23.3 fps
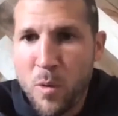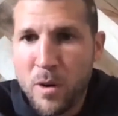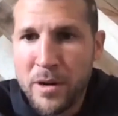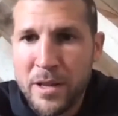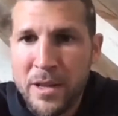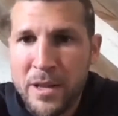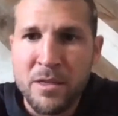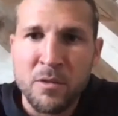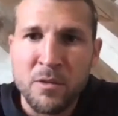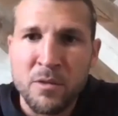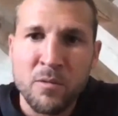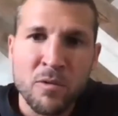
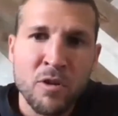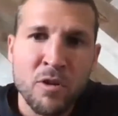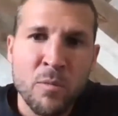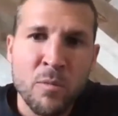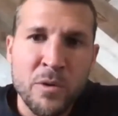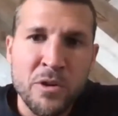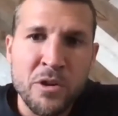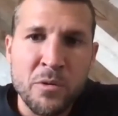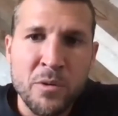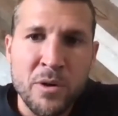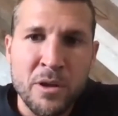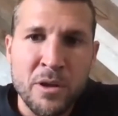in the room
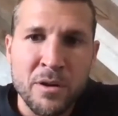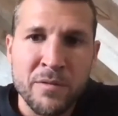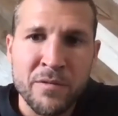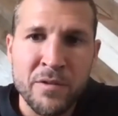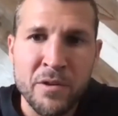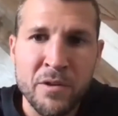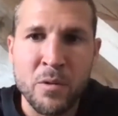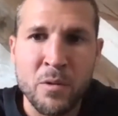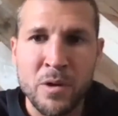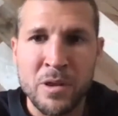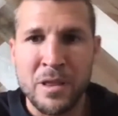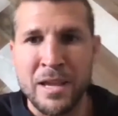when you
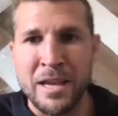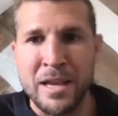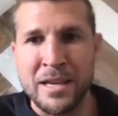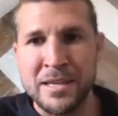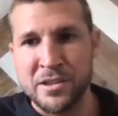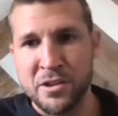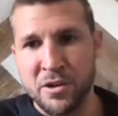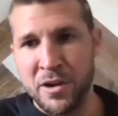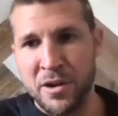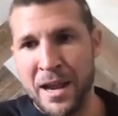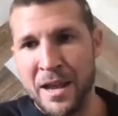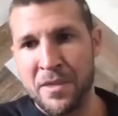interview, unless
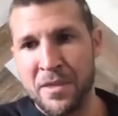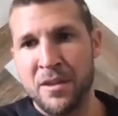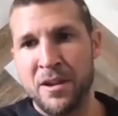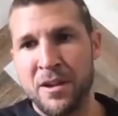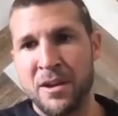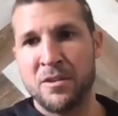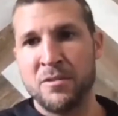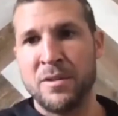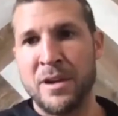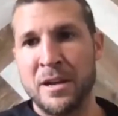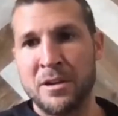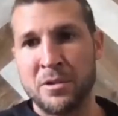your
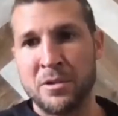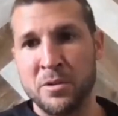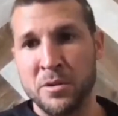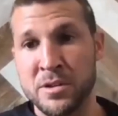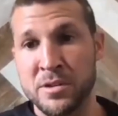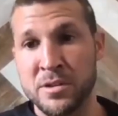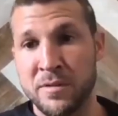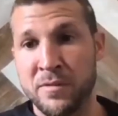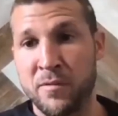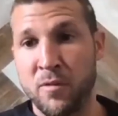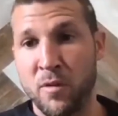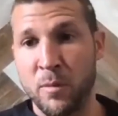athletic director is
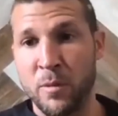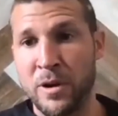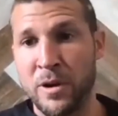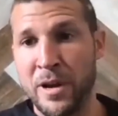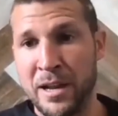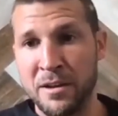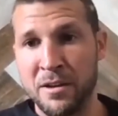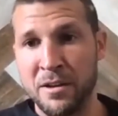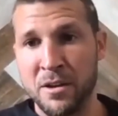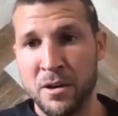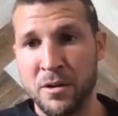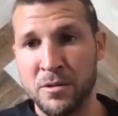a former
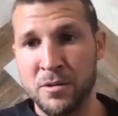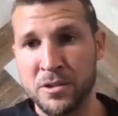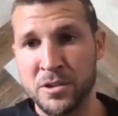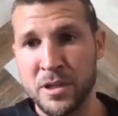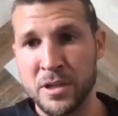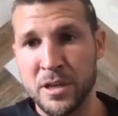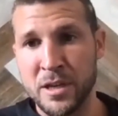head coach,